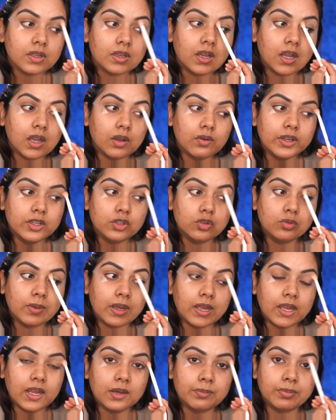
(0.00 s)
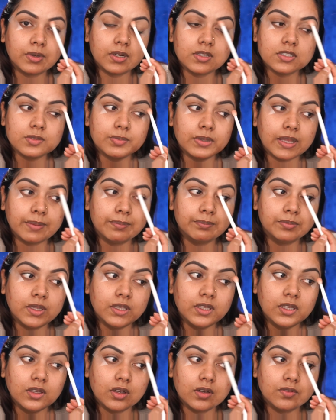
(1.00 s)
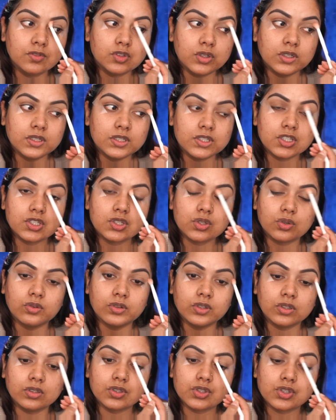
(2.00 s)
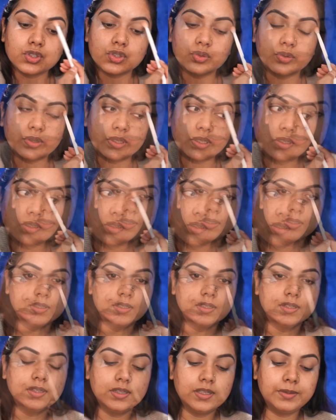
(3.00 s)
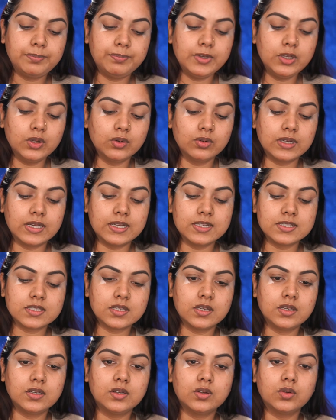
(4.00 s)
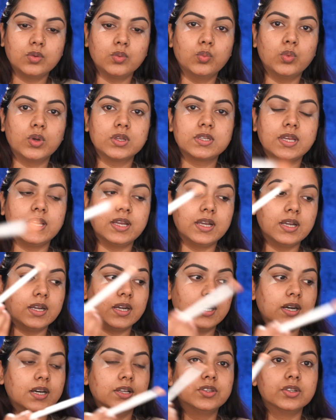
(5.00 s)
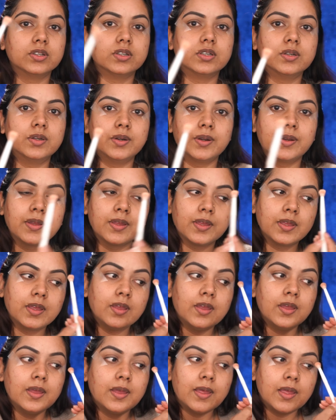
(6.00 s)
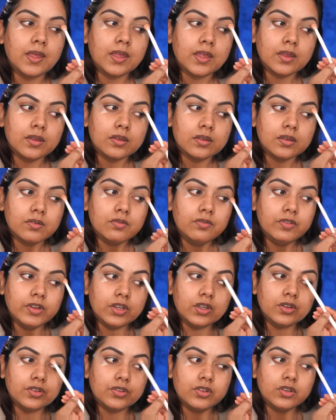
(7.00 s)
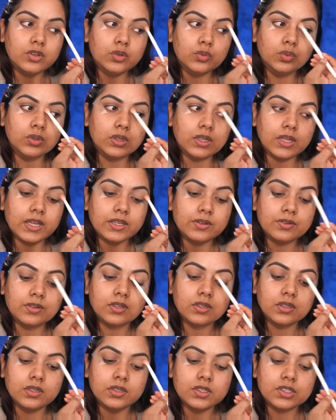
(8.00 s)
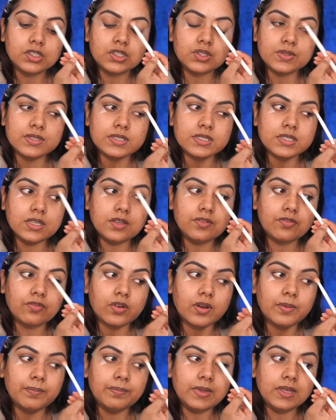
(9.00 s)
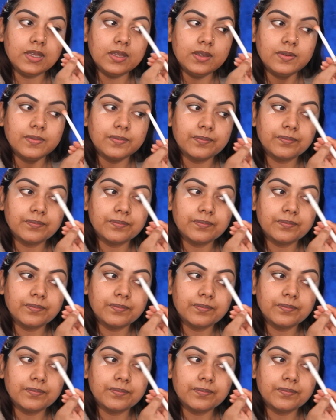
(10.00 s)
how I do my eyebrows, but I'm thinking of doing a tutorial showing. Let me know, guys, what other videos you would like to see from me.